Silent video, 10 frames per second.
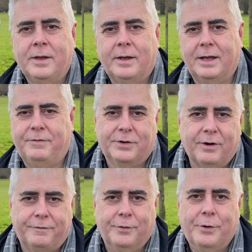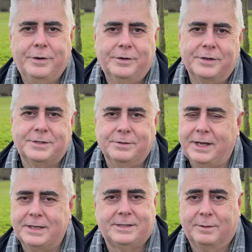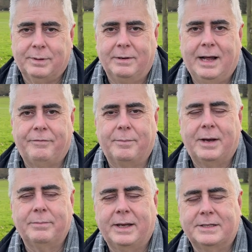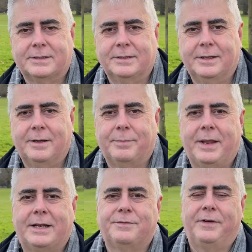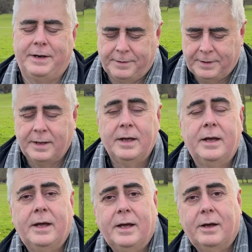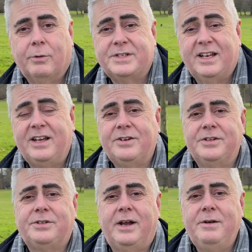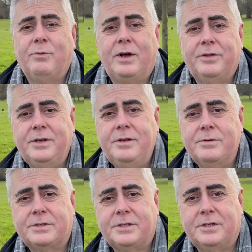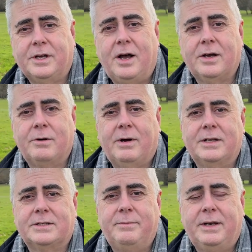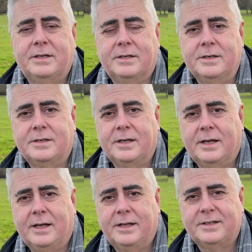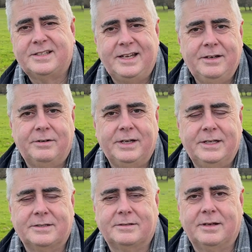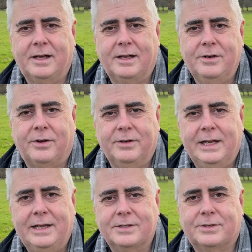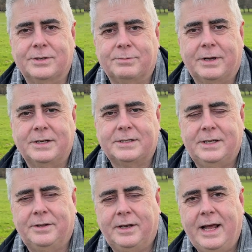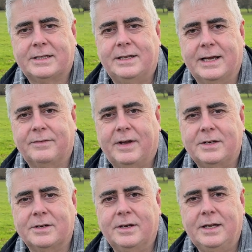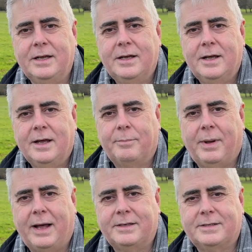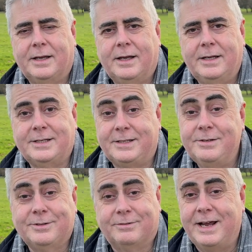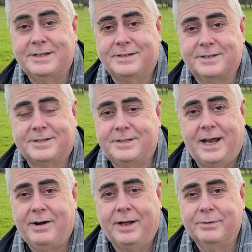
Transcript: If you've got 4 and you've got 2 kids, they'll probably love the bunk beds, but that's fine. What's it like on the train? Well, the New York to Chicago one, as I mentioned, the scenery's not nearly as good as we're going to see on the next leg of our journey, but it's still great to just stare out the